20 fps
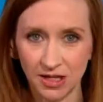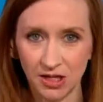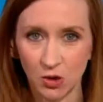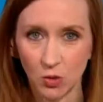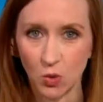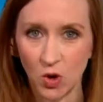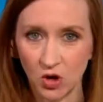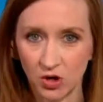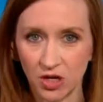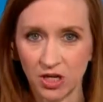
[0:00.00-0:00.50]
and
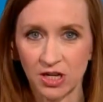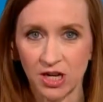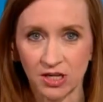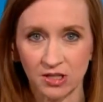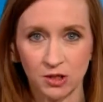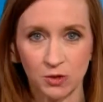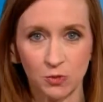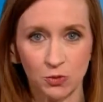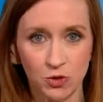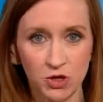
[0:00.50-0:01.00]
a
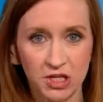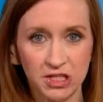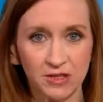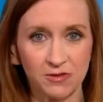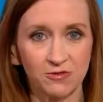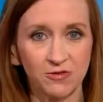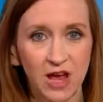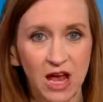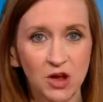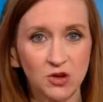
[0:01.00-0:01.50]
well-connected
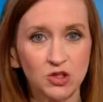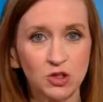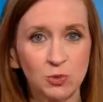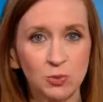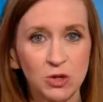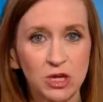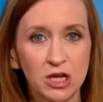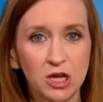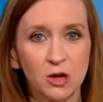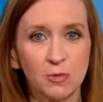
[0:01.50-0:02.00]
priest found to
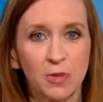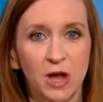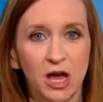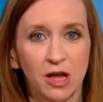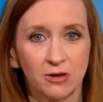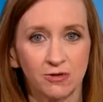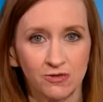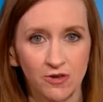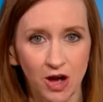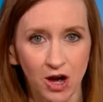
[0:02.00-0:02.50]
be a
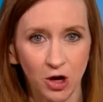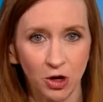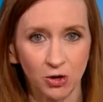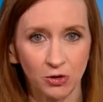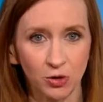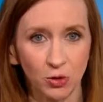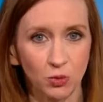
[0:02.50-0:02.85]
pedophile,